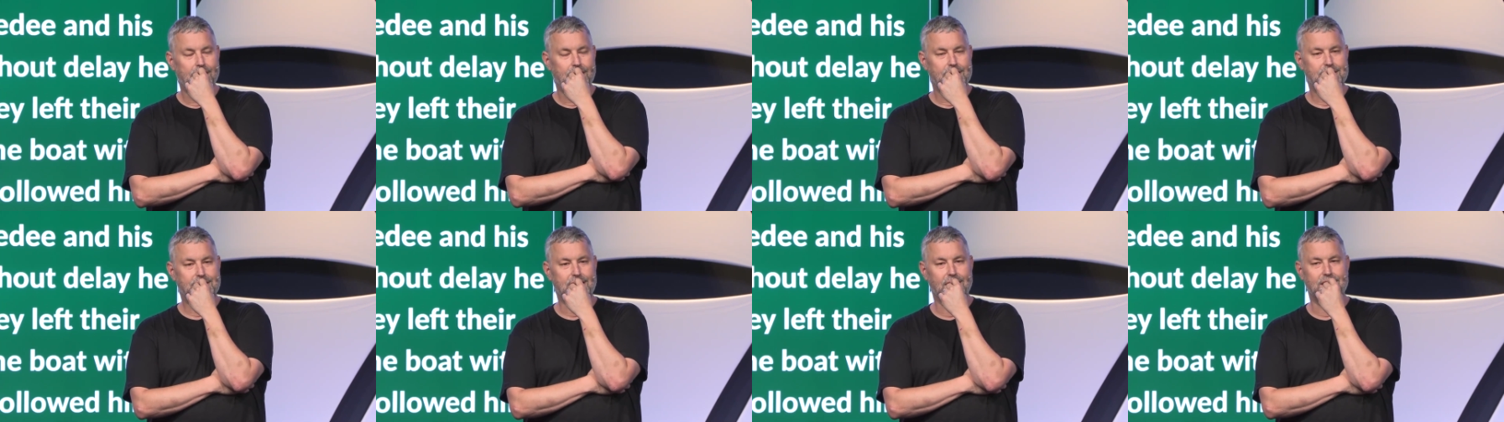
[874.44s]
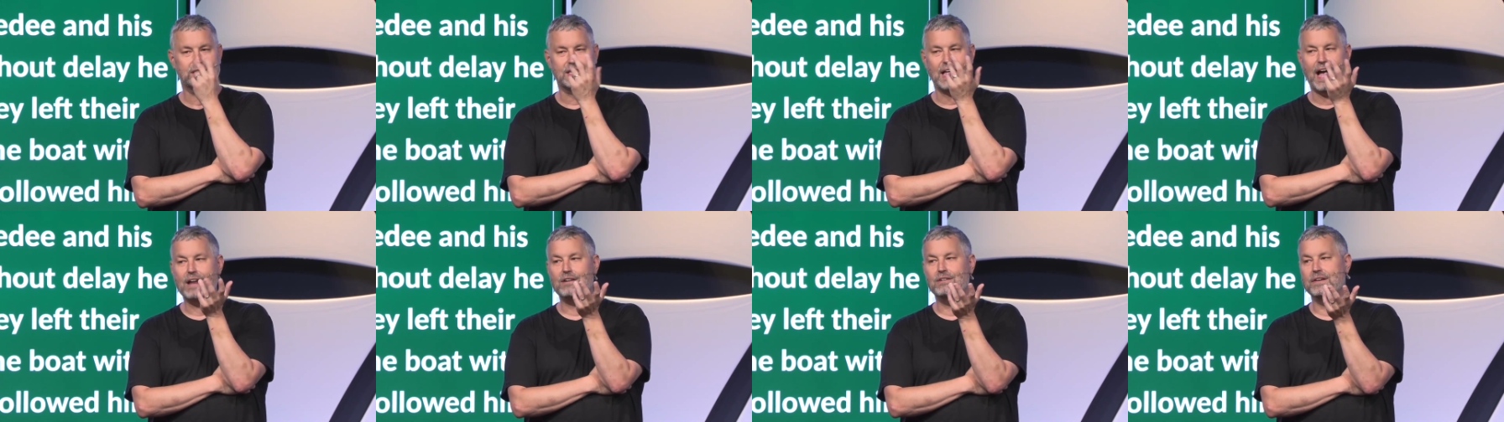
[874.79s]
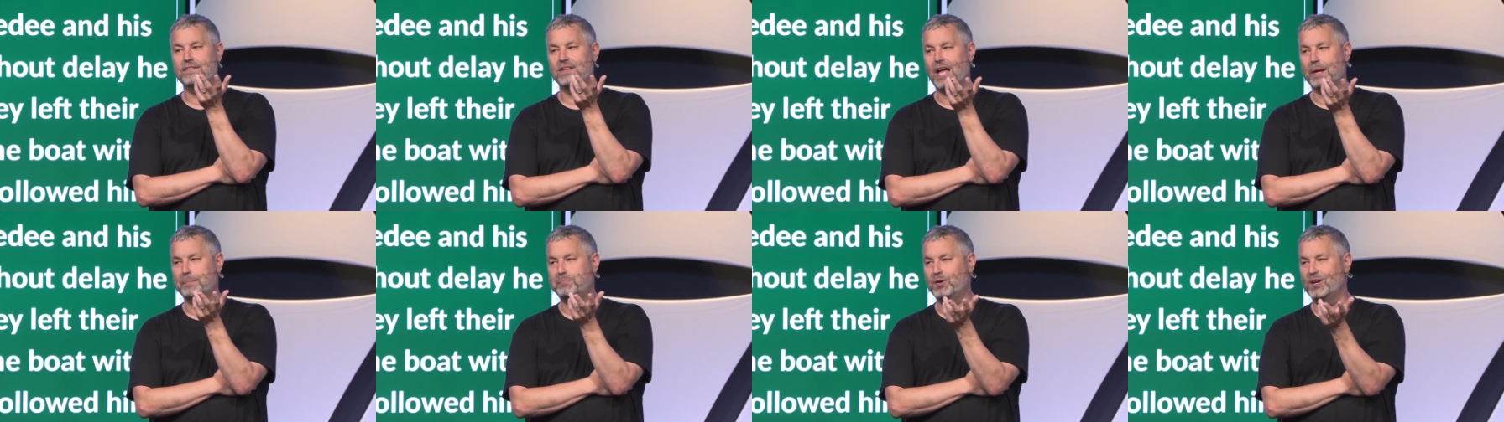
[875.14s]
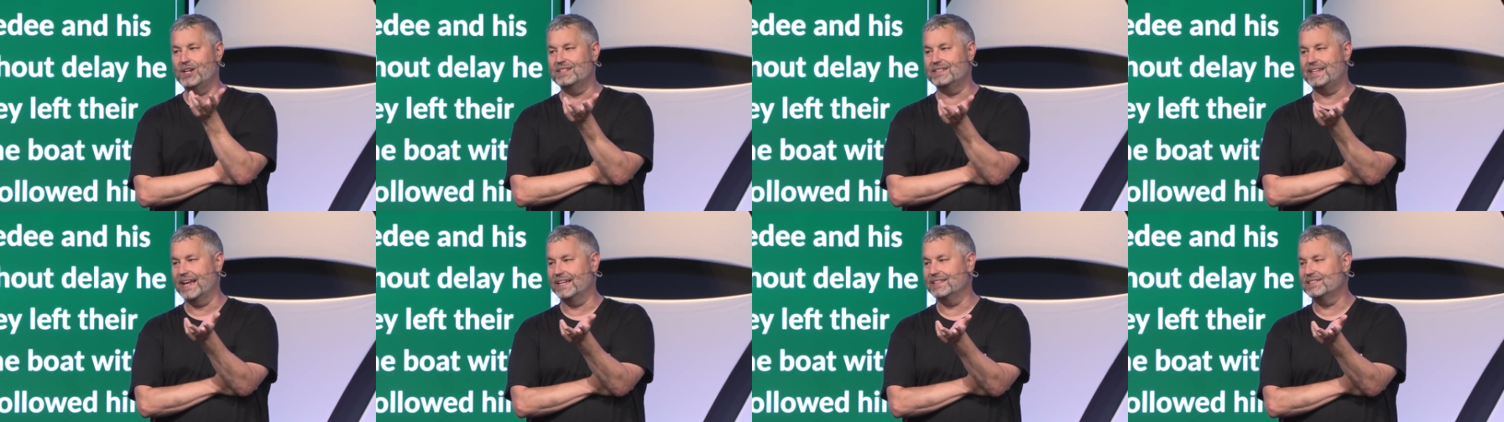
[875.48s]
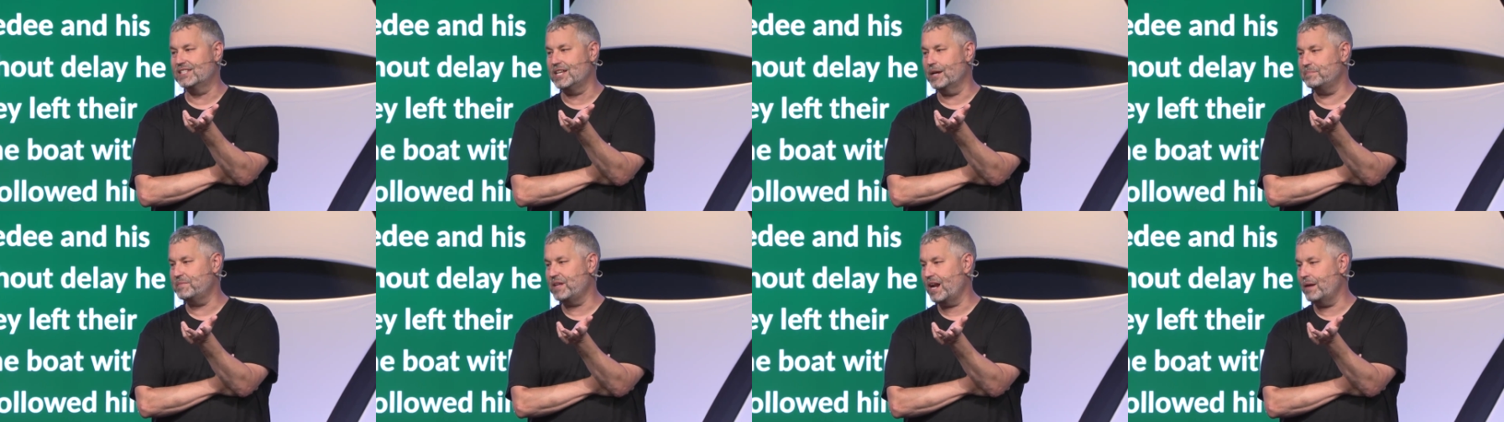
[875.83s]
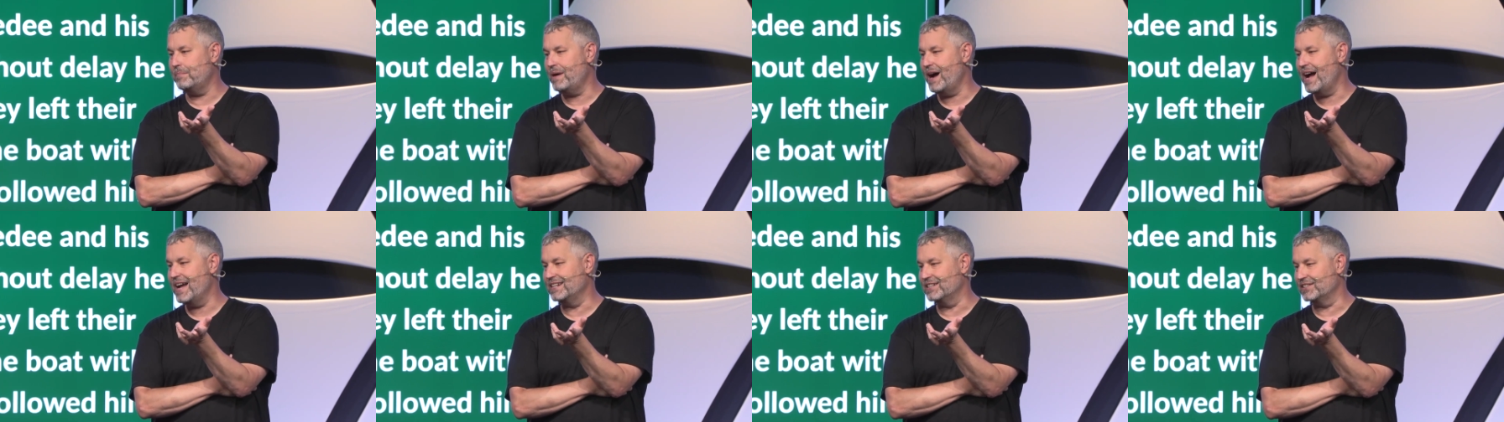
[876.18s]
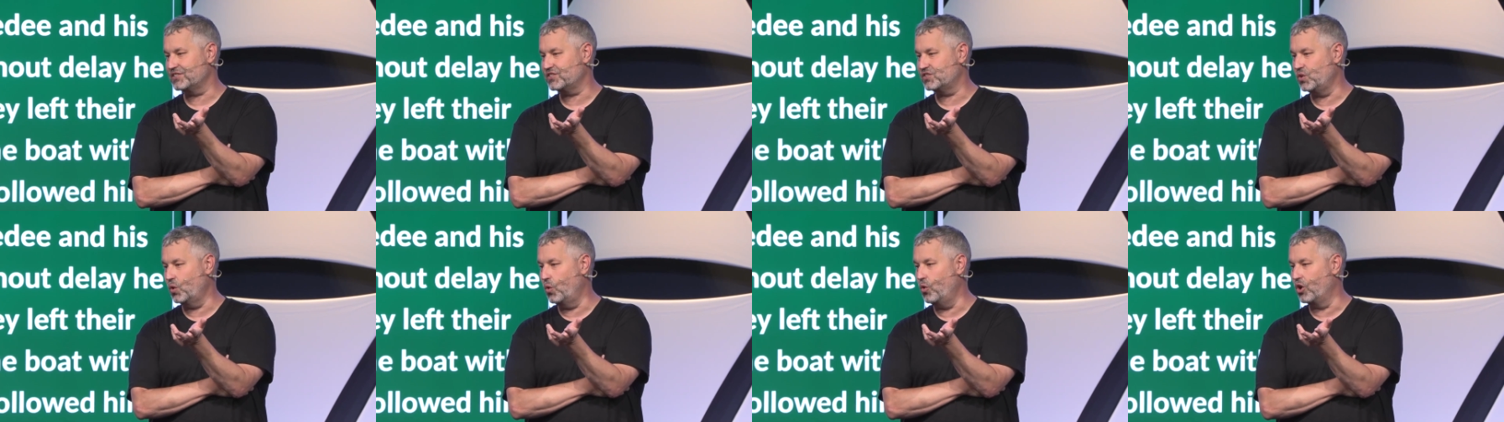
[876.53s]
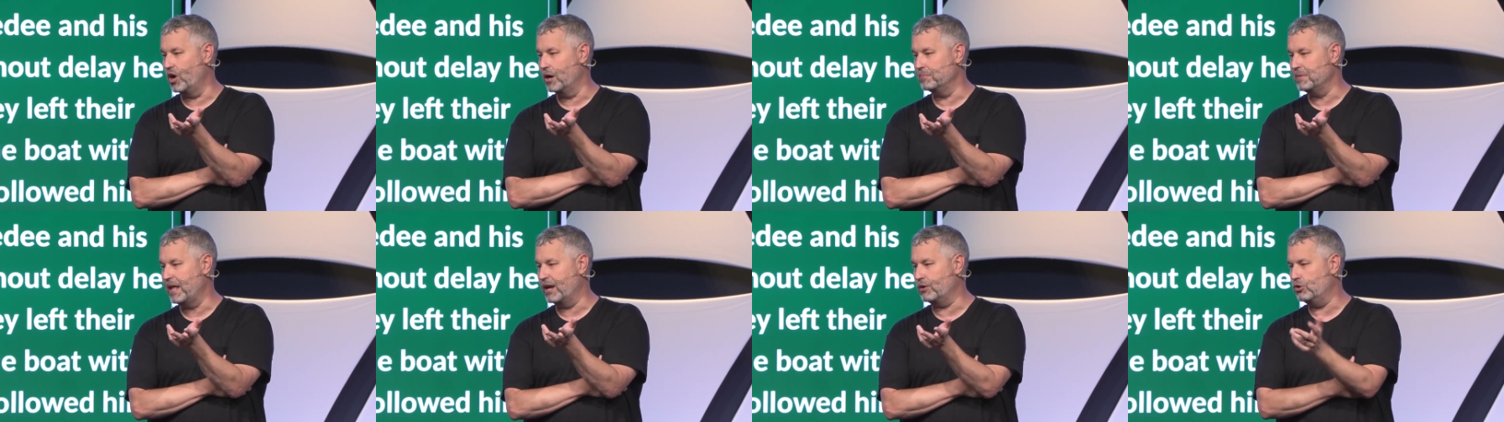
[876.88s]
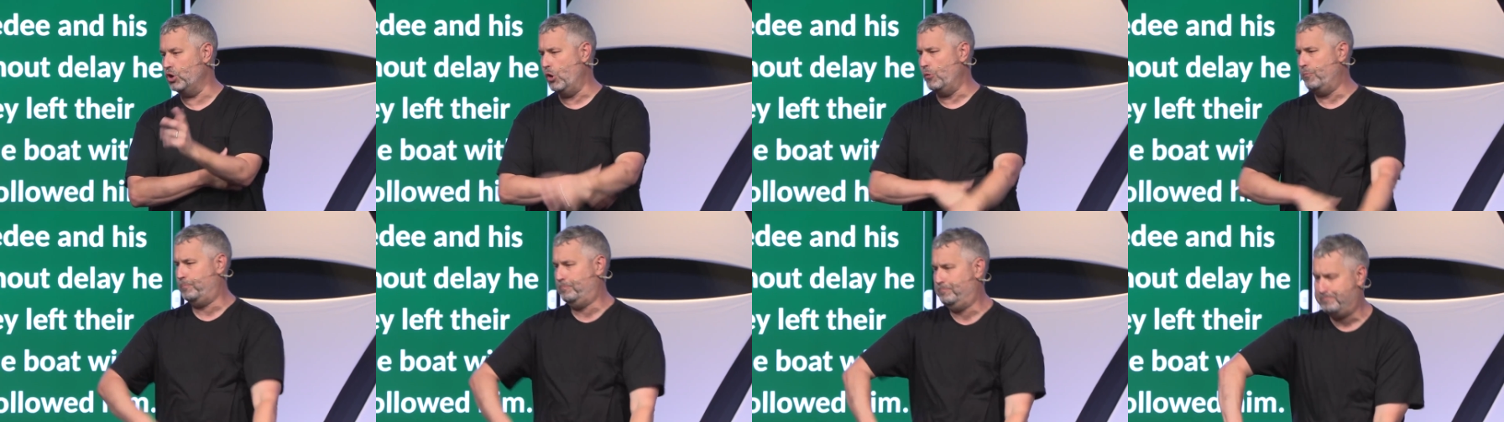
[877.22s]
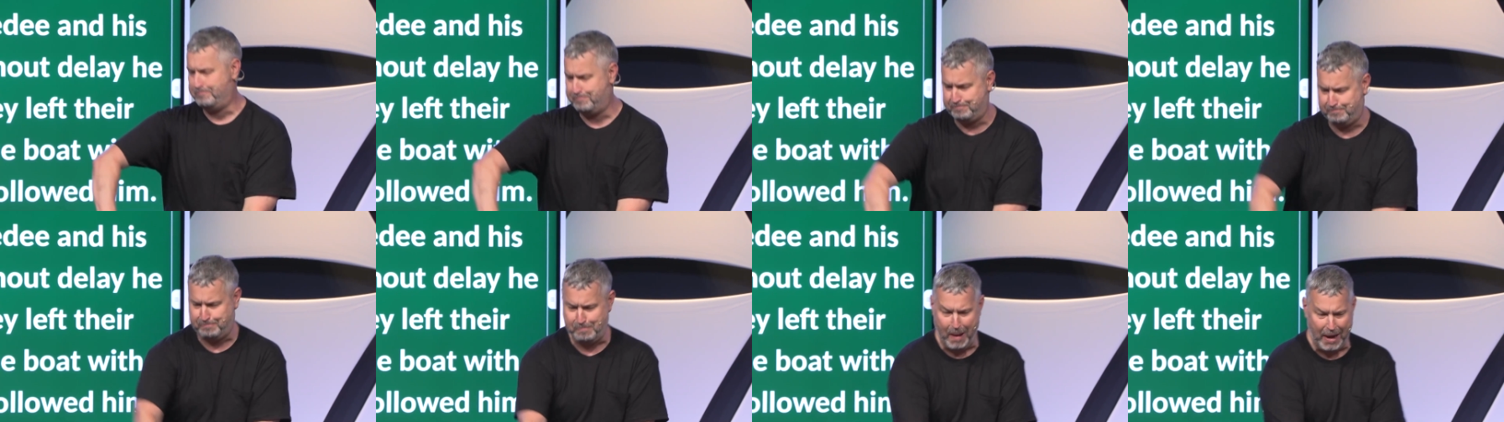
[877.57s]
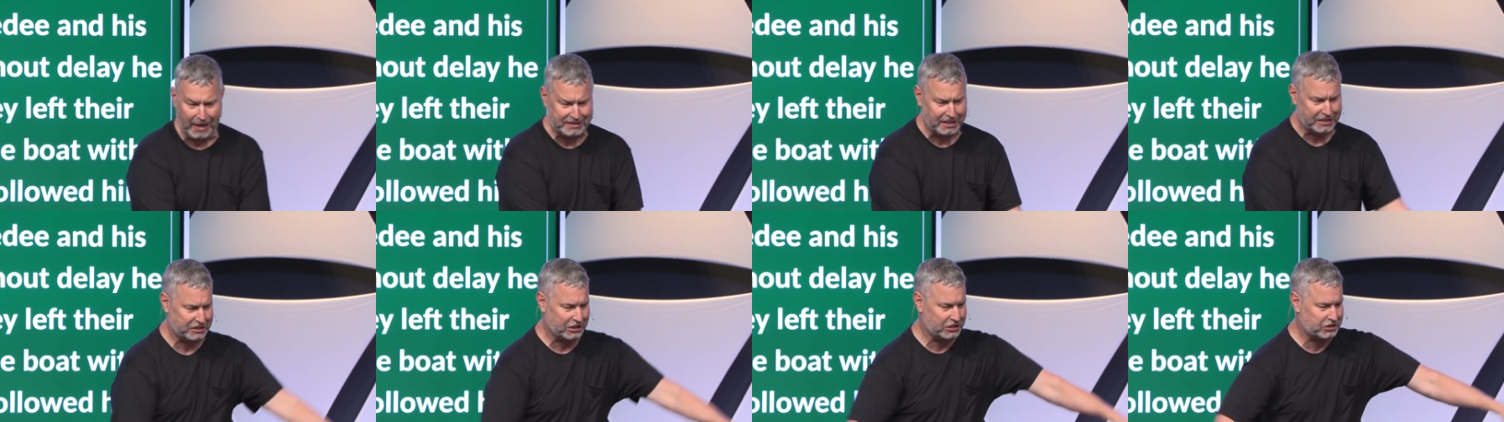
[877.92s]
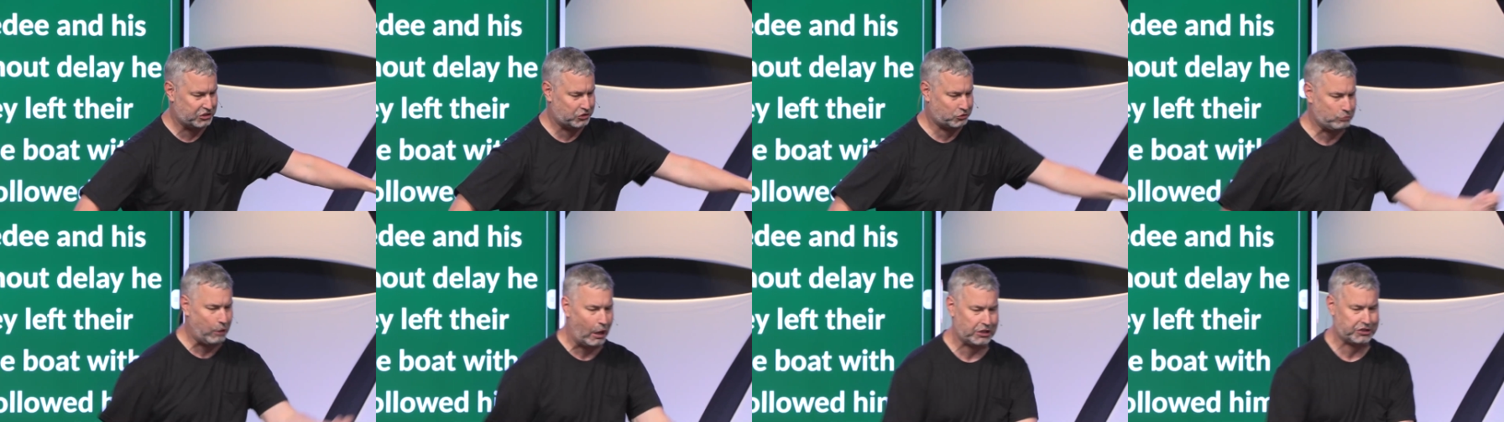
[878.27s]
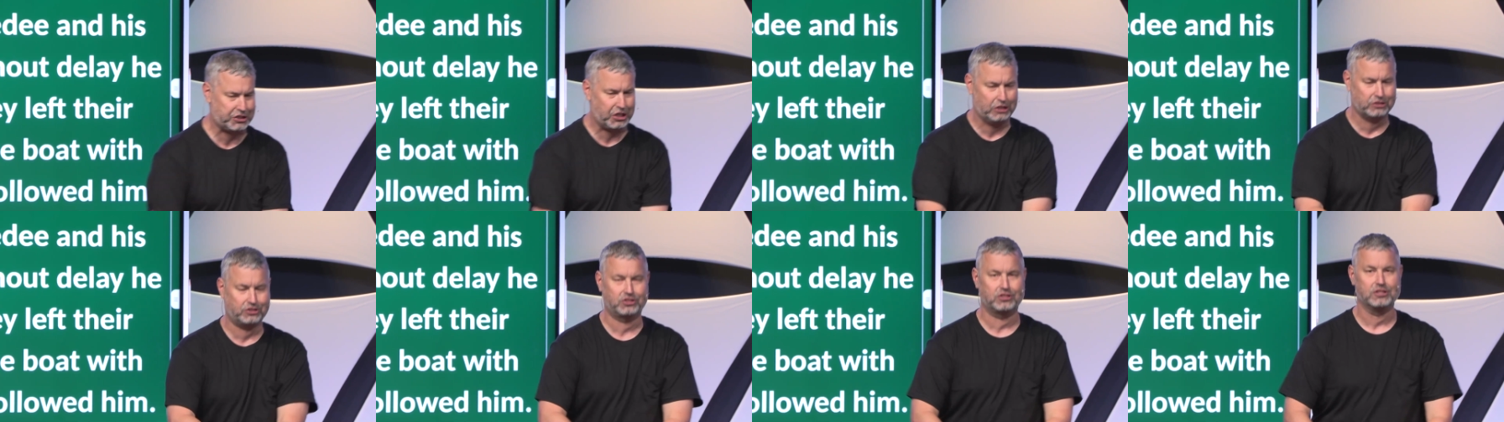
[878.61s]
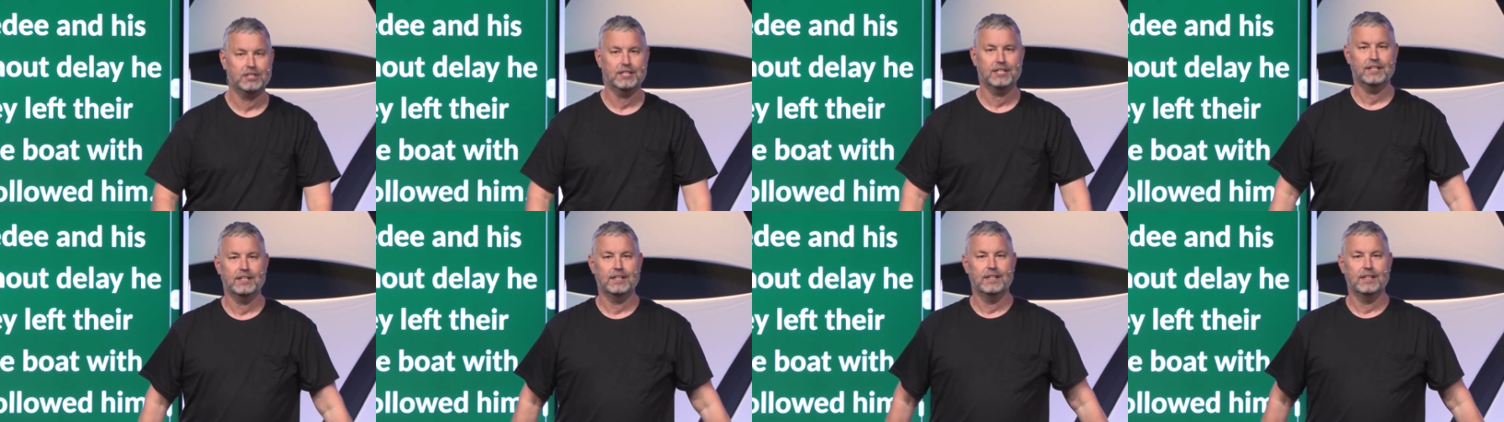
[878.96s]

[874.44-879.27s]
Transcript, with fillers: seriously, I don't even like putting tents up that I buy in the store. I'm like, who made these instructions?